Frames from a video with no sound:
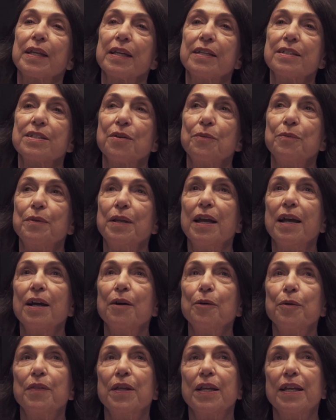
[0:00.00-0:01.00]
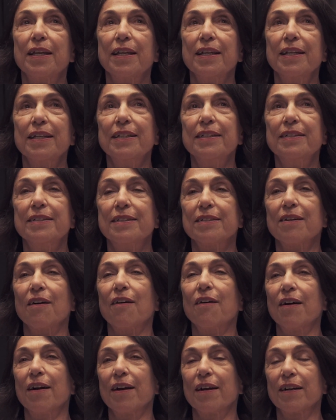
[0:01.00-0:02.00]
So now the kids
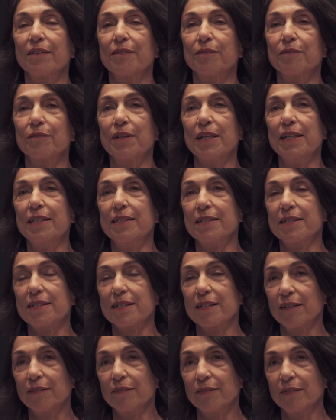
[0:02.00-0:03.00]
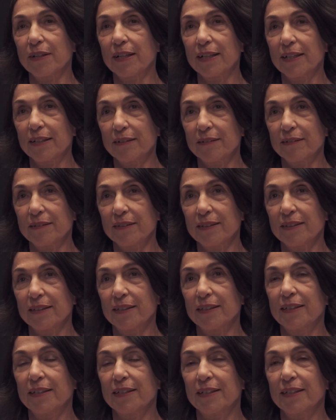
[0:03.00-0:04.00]
are rediscovering
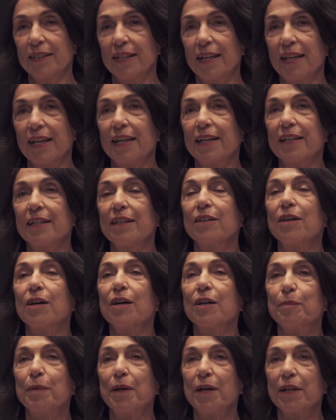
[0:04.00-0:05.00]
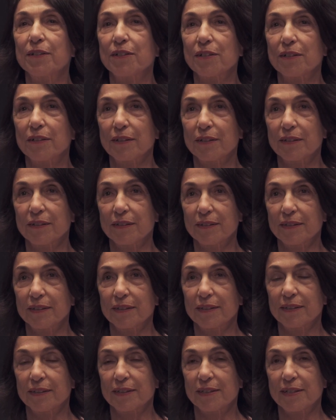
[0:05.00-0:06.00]
analog modular
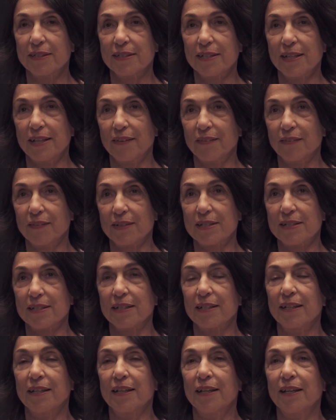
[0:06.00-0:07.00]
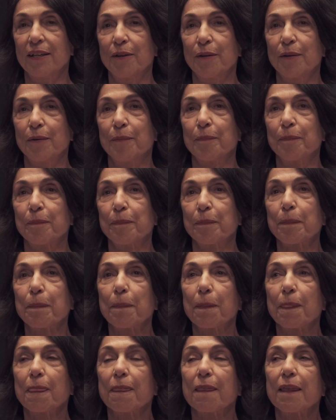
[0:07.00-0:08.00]
synths.
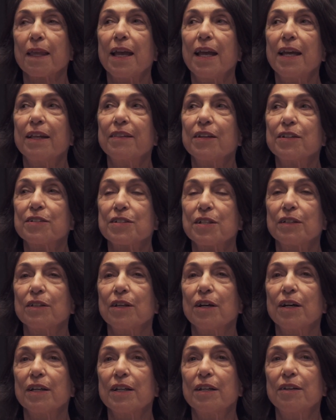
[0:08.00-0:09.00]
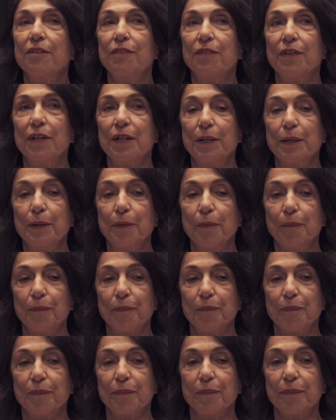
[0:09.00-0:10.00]
And there's a lot of
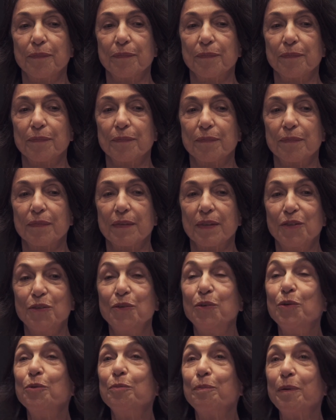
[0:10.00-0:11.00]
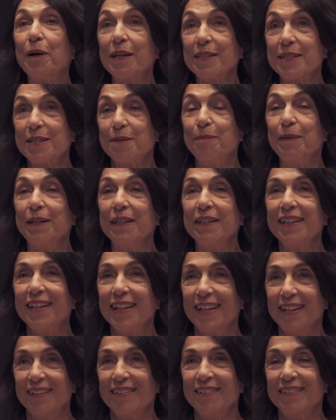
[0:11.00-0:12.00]
new
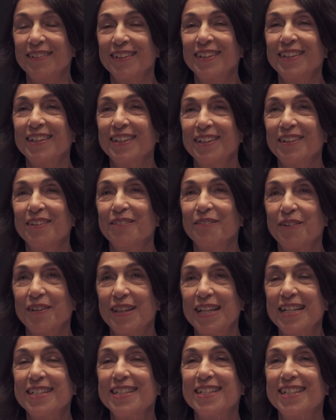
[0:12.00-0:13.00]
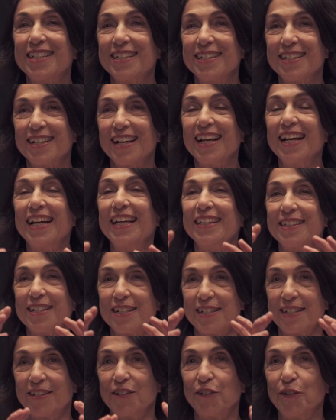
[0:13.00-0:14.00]
possibility for these
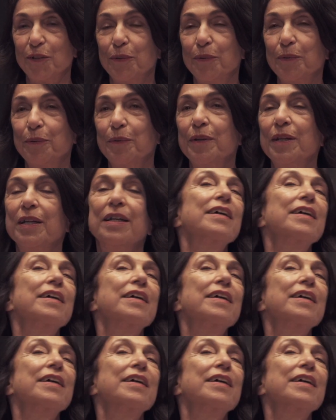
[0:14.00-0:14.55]
designs to